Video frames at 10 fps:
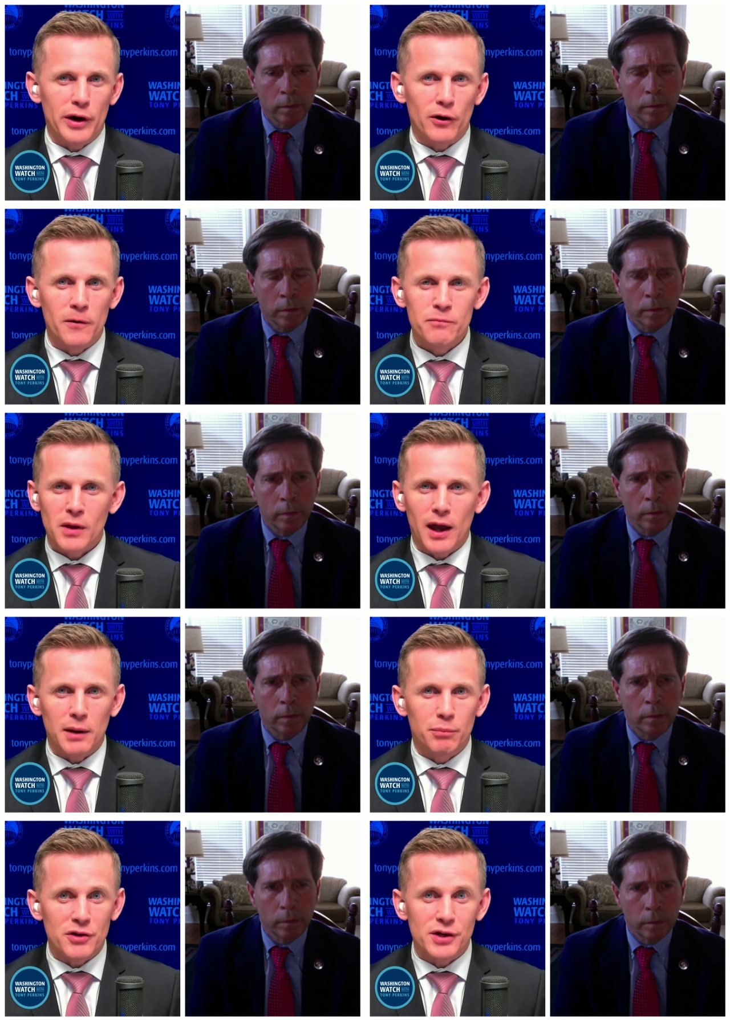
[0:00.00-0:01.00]
Speaker 1: oil.
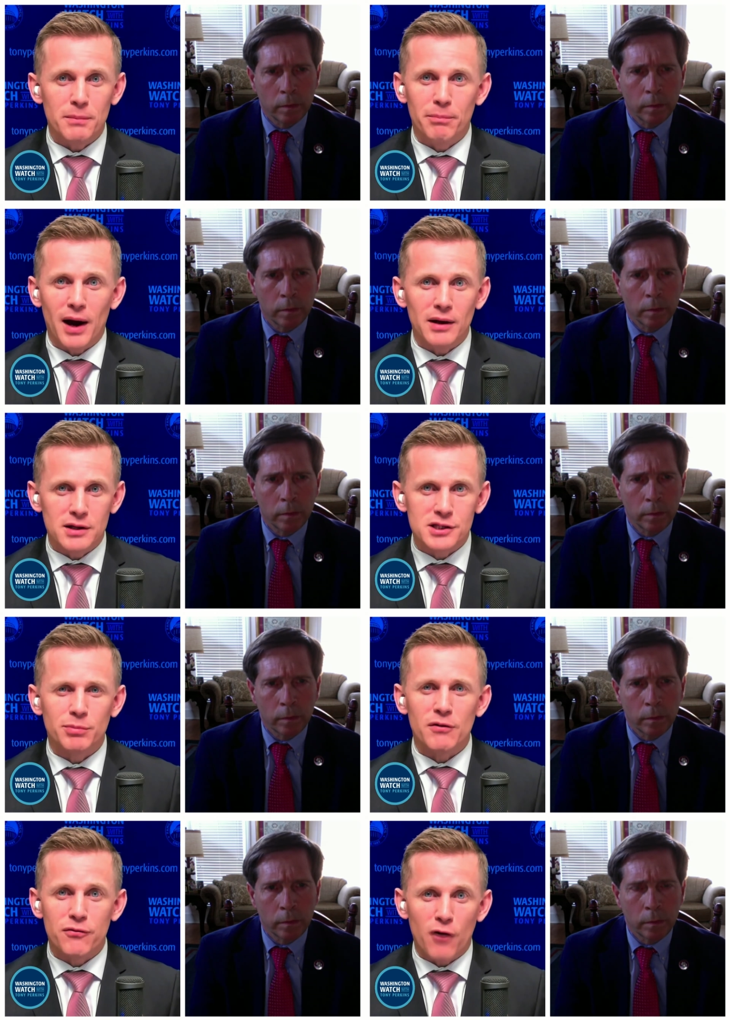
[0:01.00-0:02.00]
And President Biden is
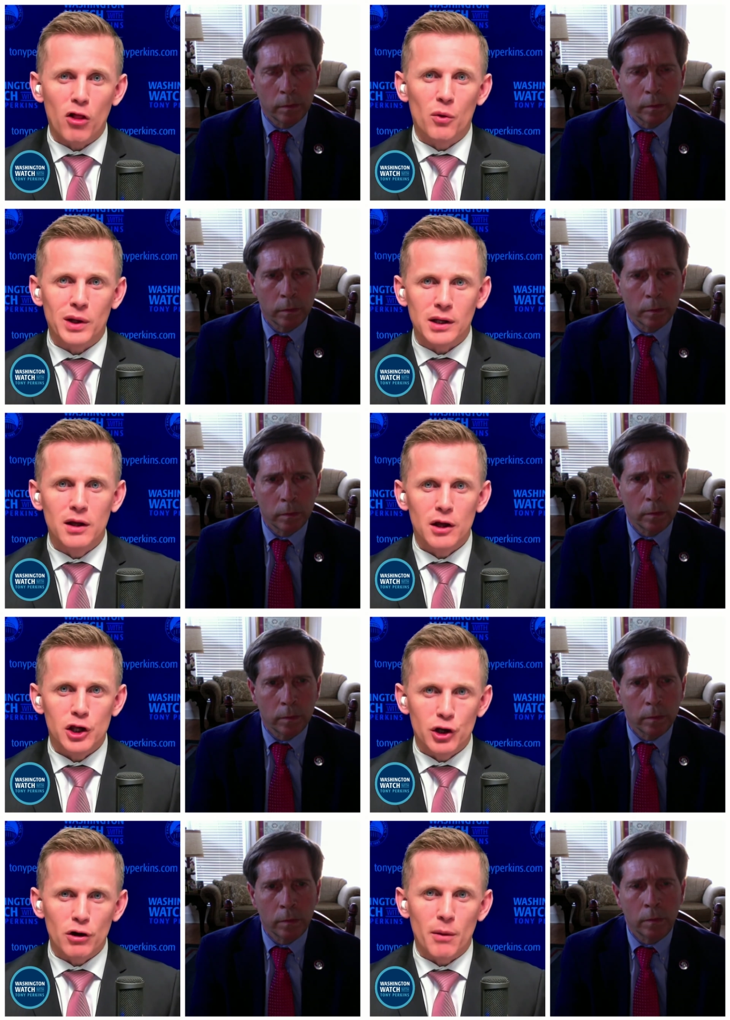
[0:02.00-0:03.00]
simply following
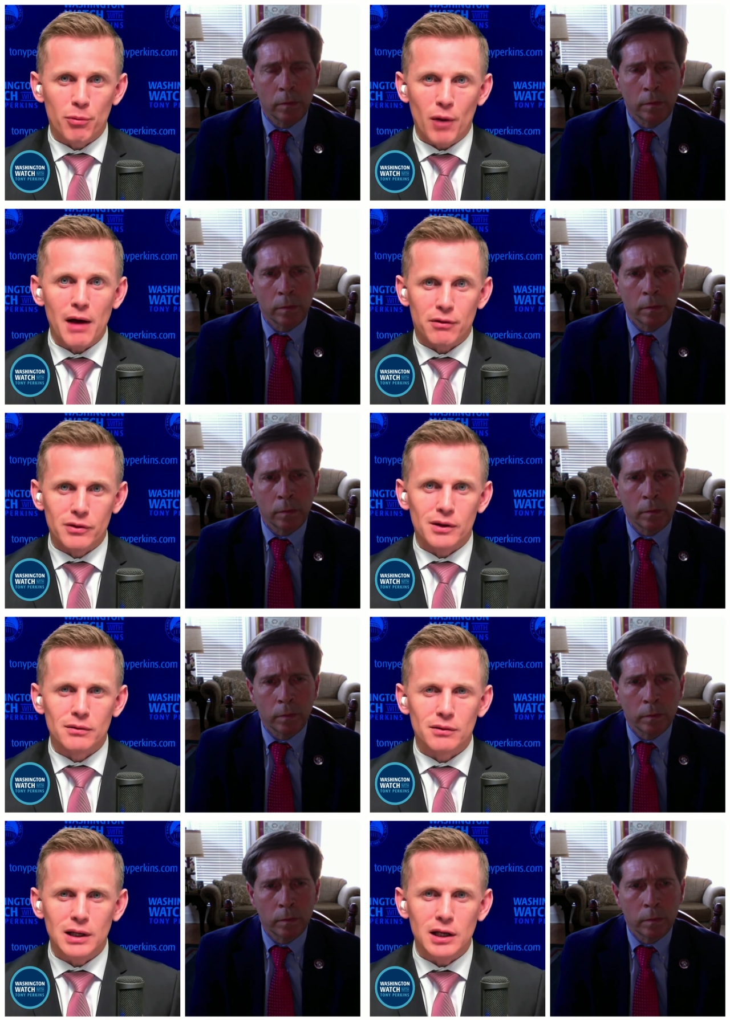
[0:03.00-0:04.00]
Europe rather
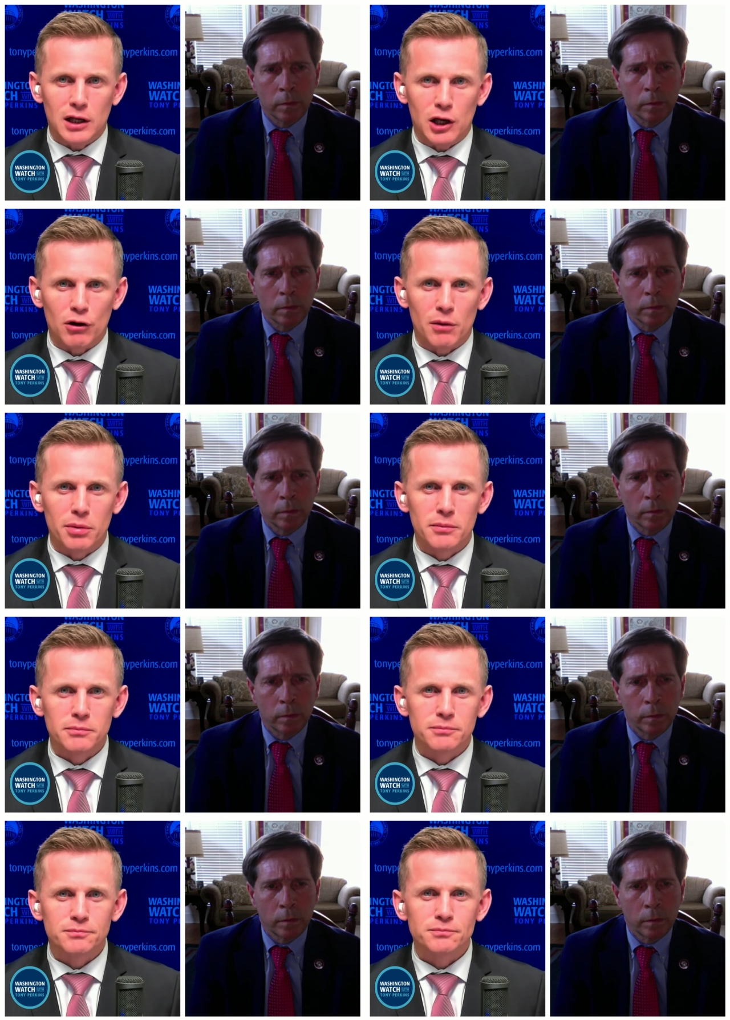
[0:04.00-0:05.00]
than leading Europe.
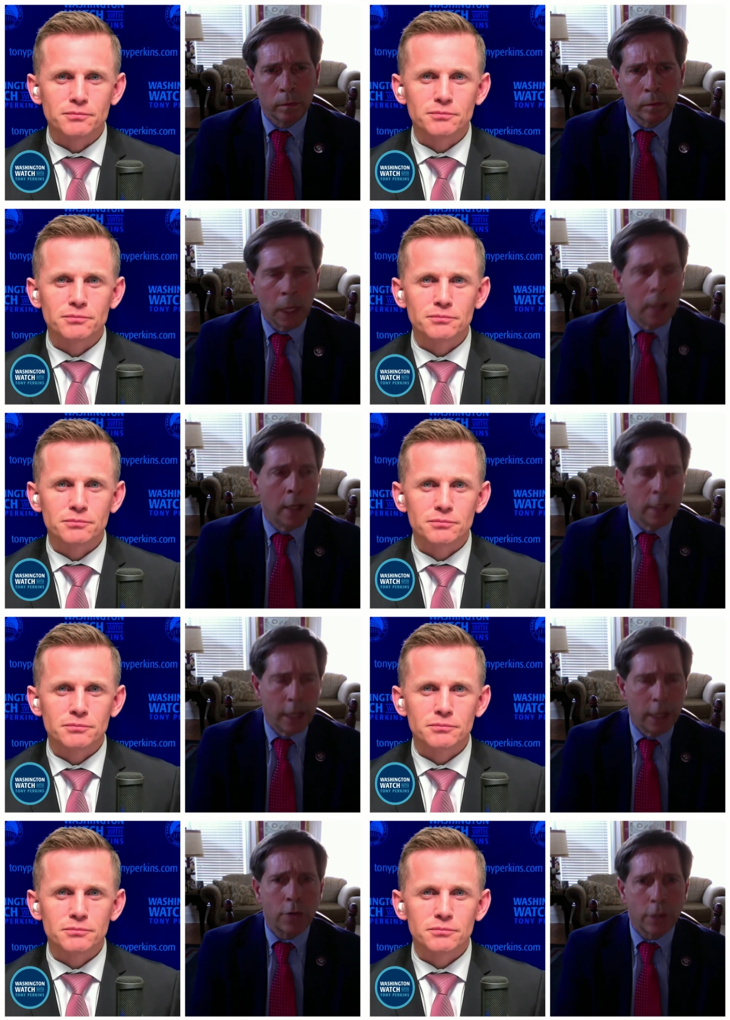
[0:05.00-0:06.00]
Speaker 2: It's
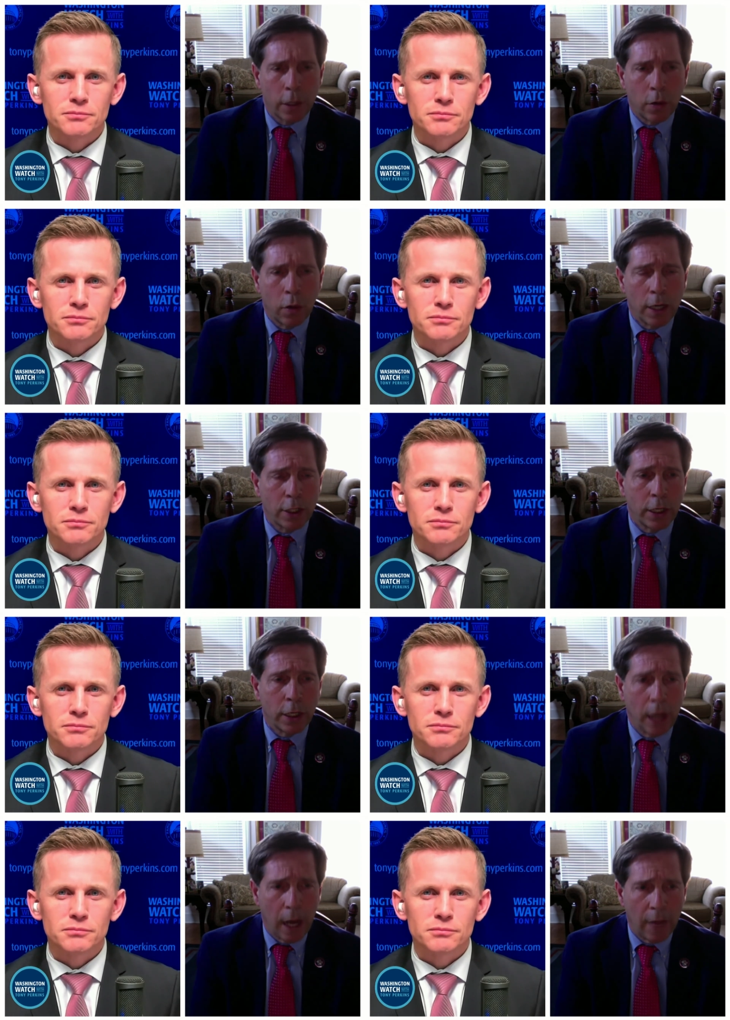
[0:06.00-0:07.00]
an interesting
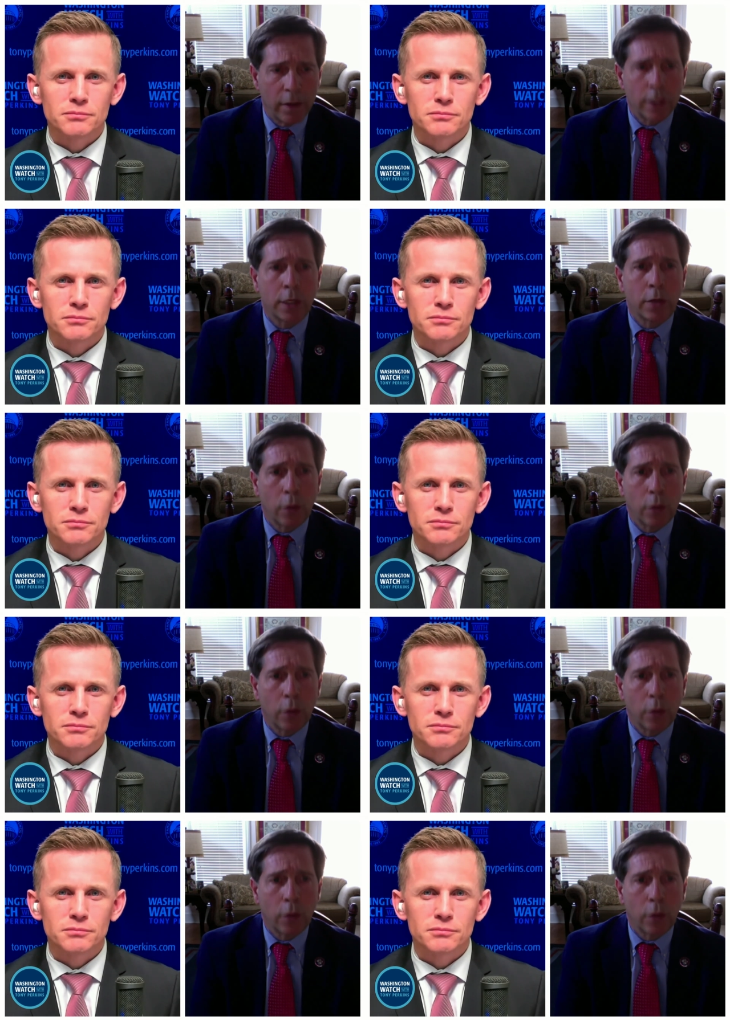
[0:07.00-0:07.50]
question. Obviously,